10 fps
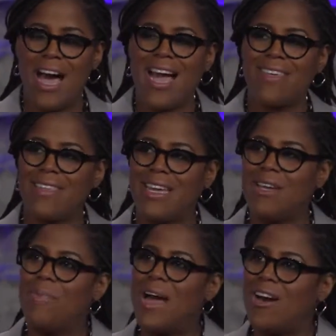I think
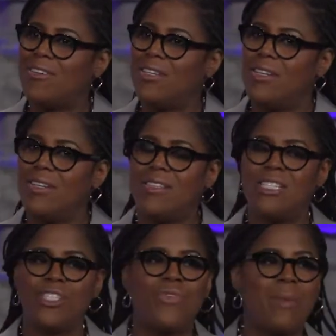about the
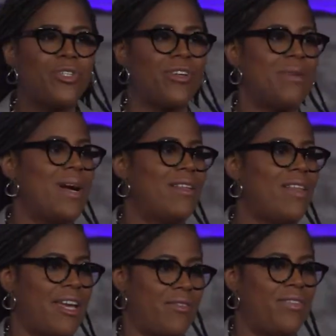disruptor in my
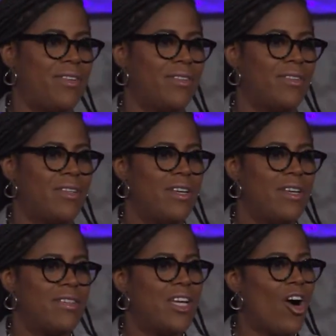life,
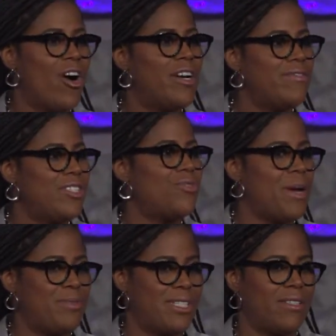the art of
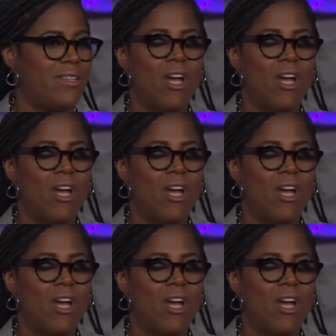disruption.